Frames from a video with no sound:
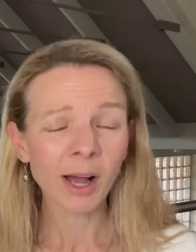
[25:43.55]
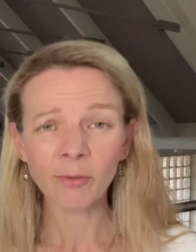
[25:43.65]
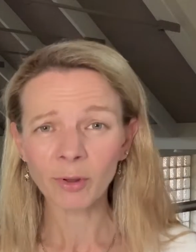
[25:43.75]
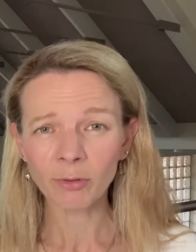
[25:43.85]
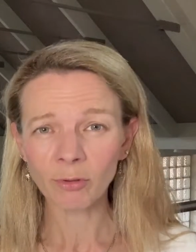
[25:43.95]

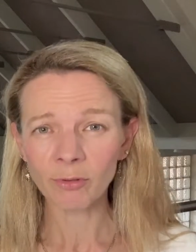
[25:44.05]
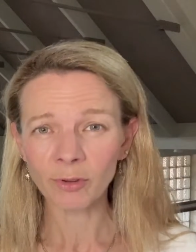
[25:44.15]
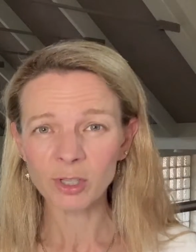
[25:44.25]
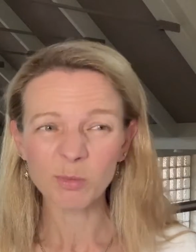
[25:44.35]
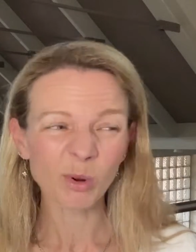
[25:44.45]
halfway through the
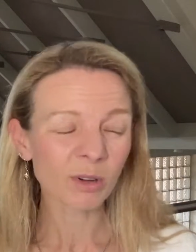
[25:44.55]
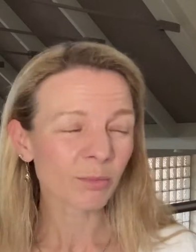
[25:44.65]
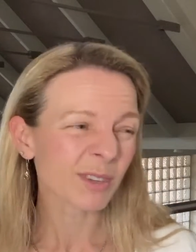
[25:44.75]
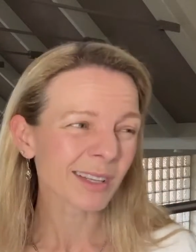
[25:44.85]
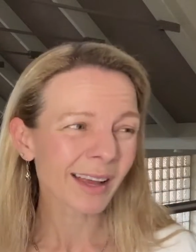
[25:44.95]
first book and
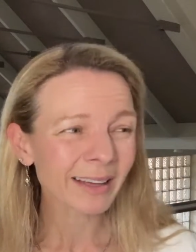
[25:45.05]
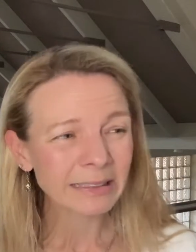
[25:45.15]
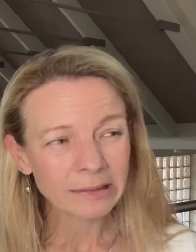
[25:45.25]
was like,